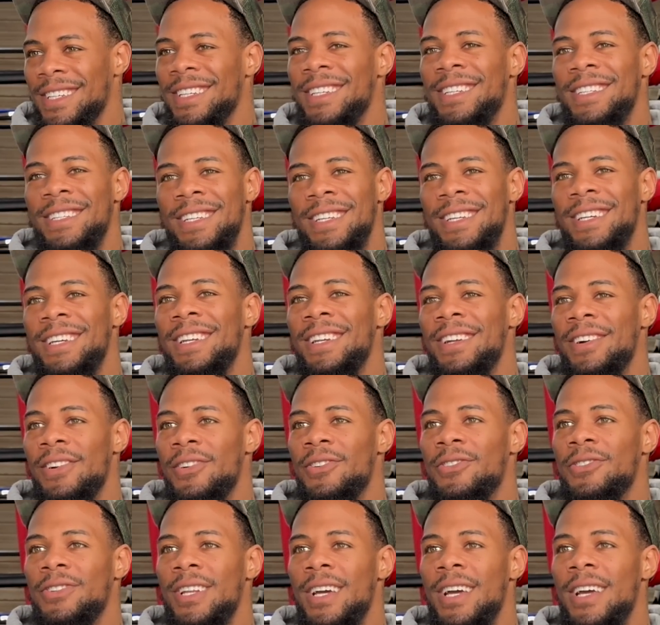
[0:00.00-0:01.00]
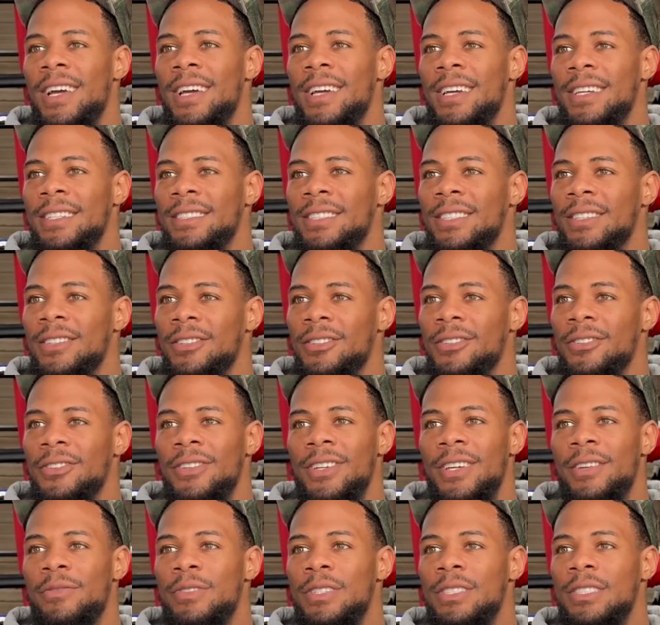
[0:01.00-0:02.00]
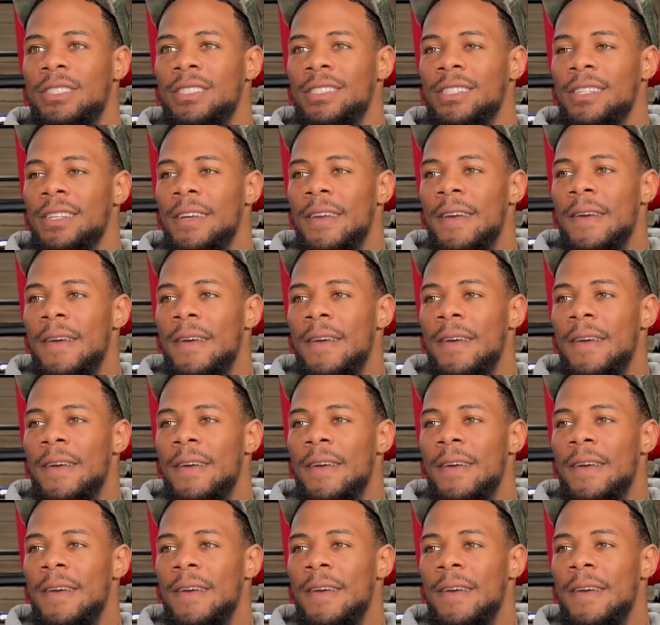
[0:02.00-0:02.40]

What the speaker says: Yeah, the whole nine. So it was.